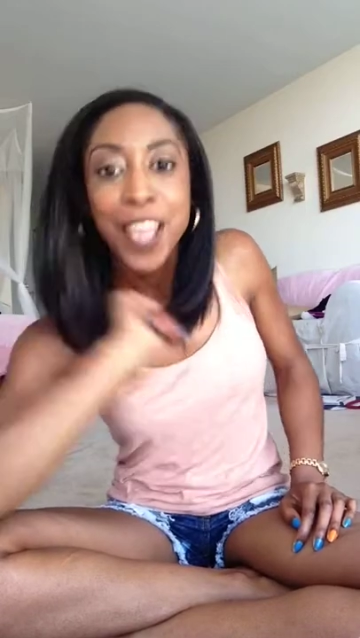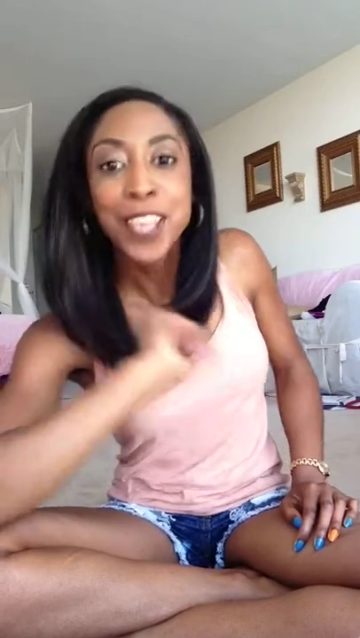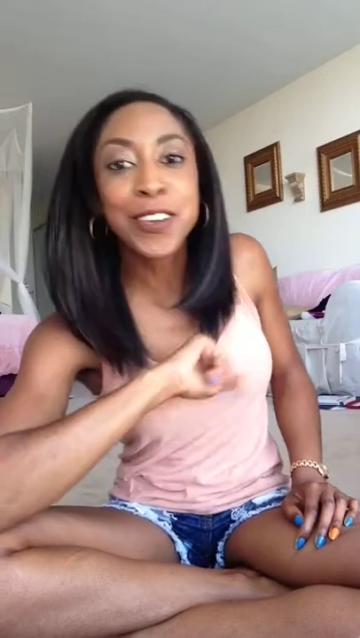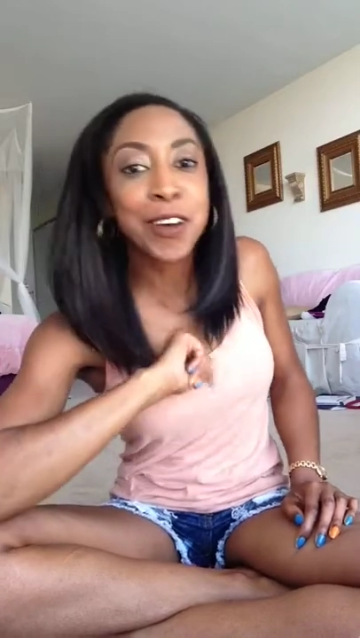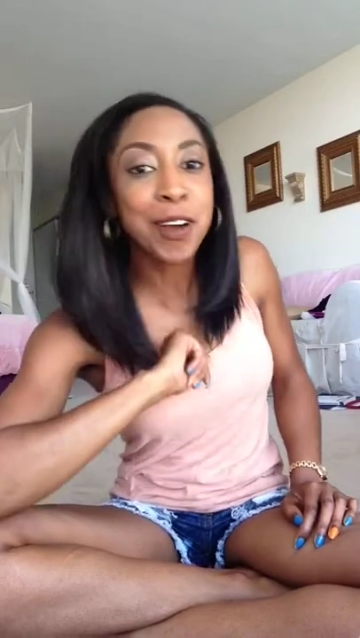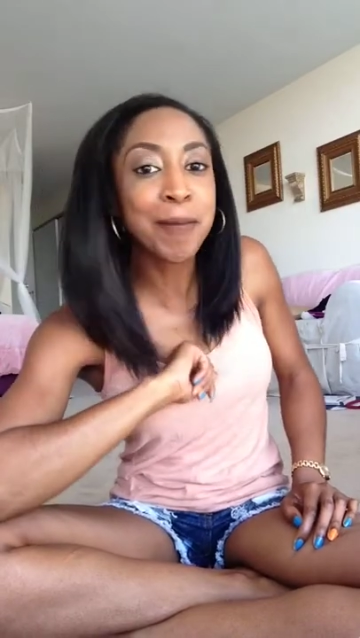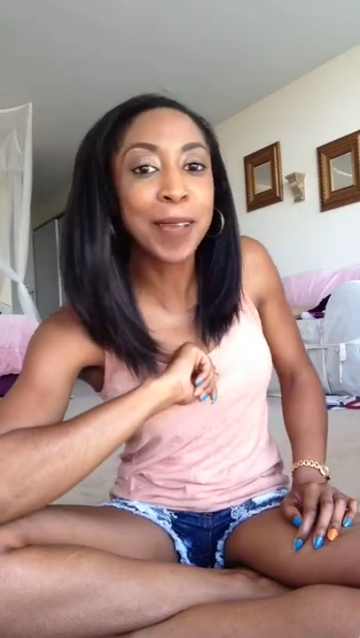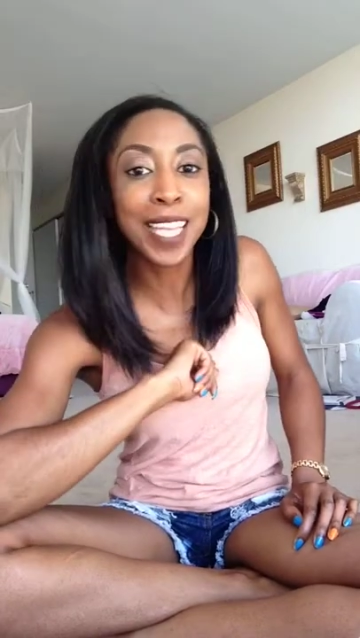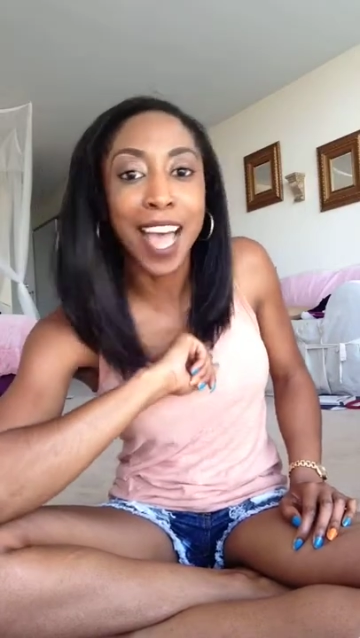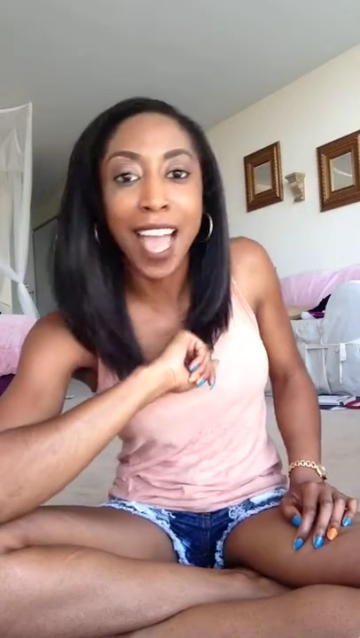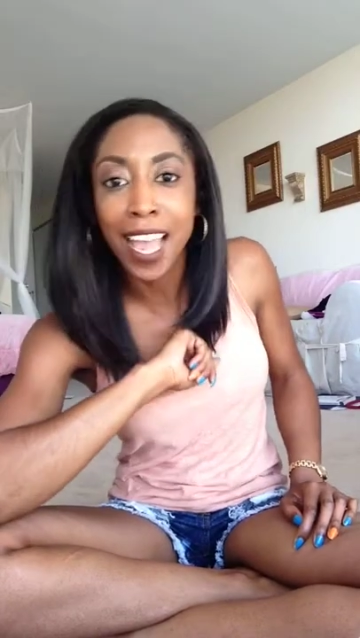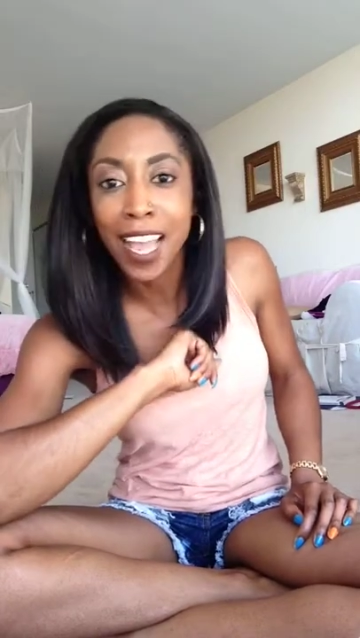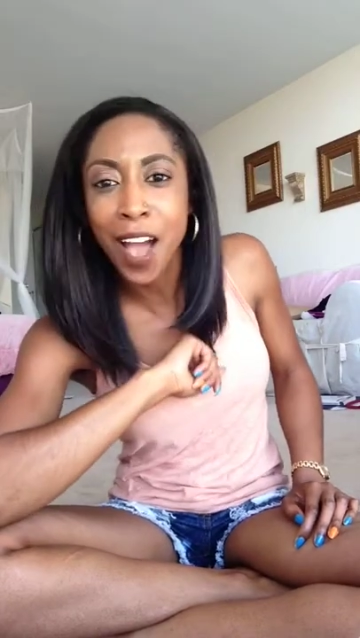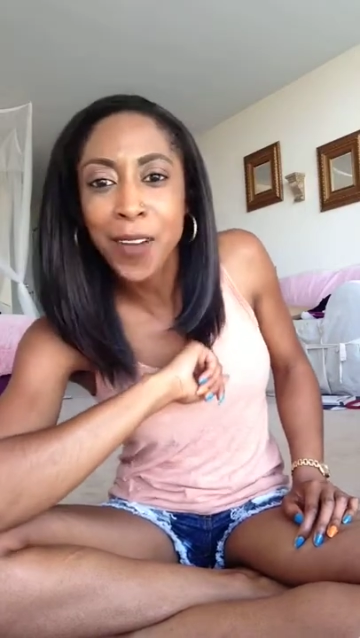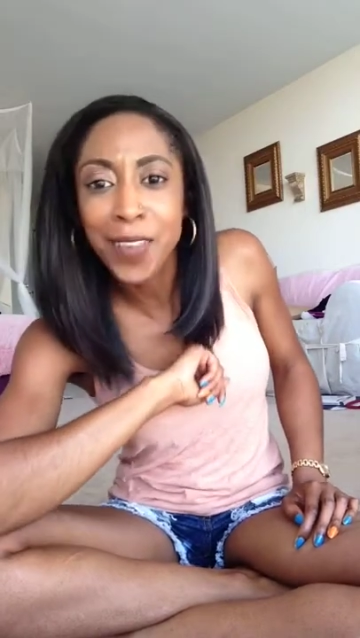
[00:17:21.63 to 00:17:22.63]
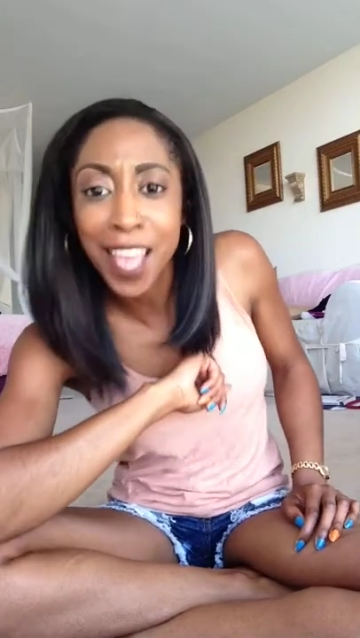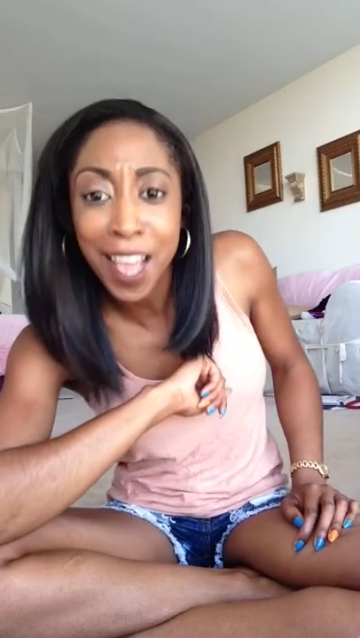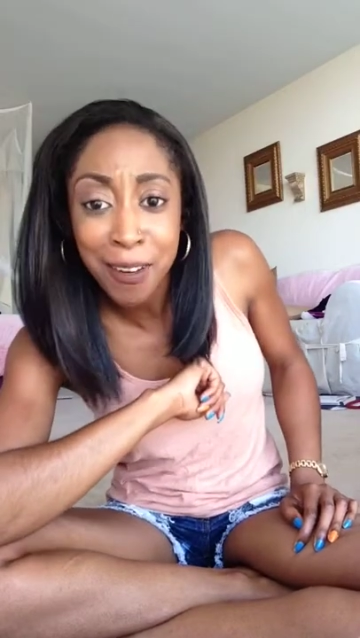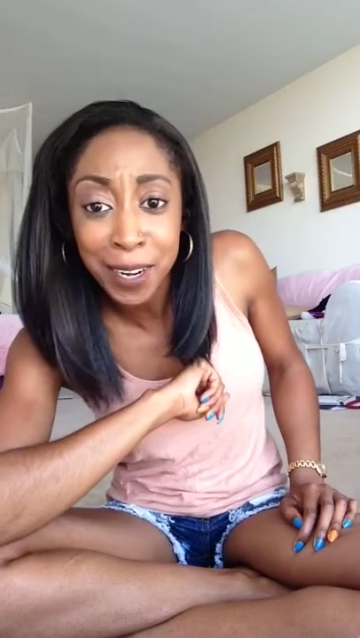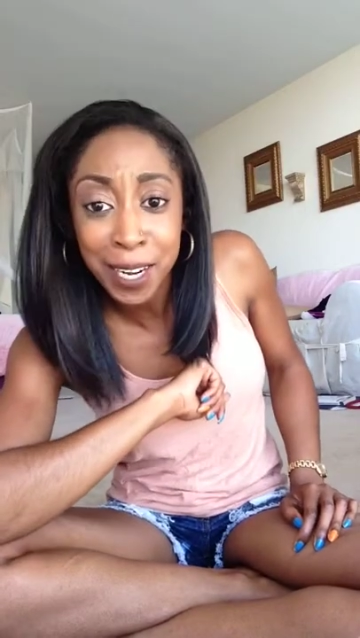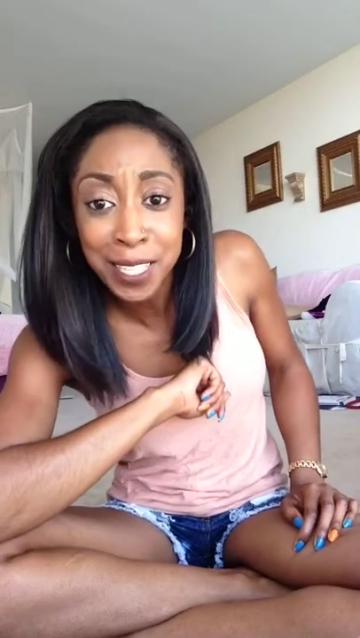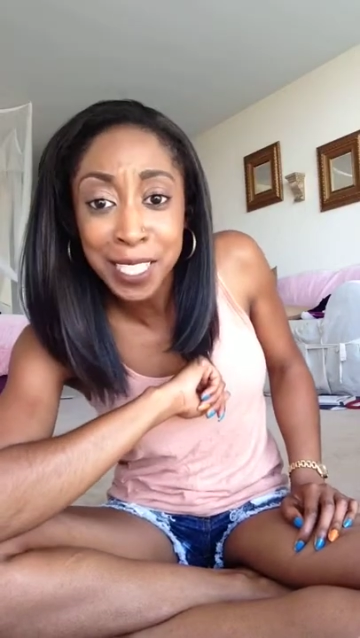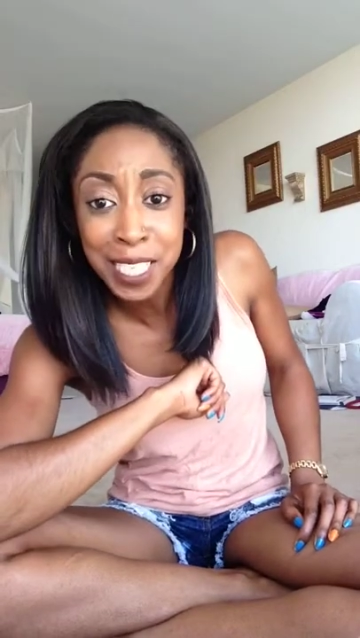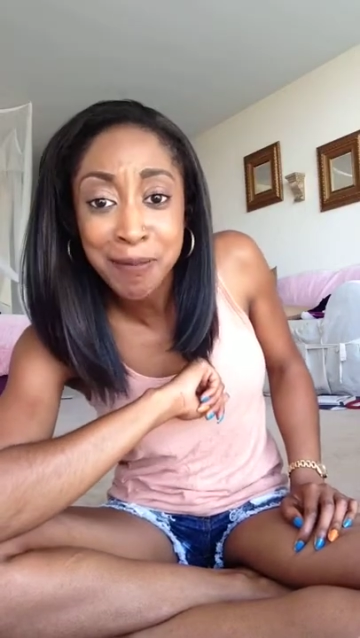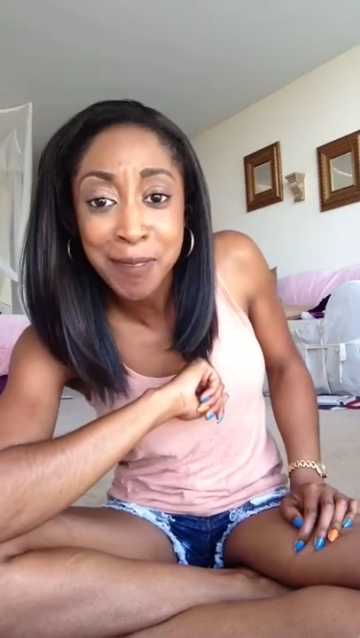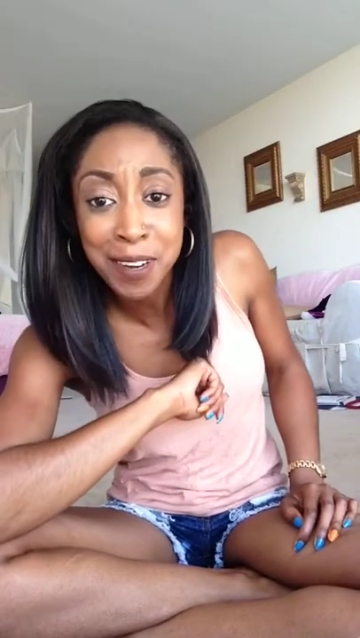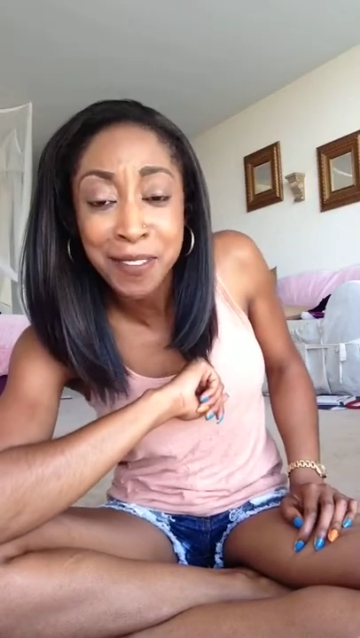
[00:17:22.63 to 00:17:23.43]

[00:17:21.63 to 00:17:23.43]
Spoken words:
You're gonna be like, oh yeah, I want to go to the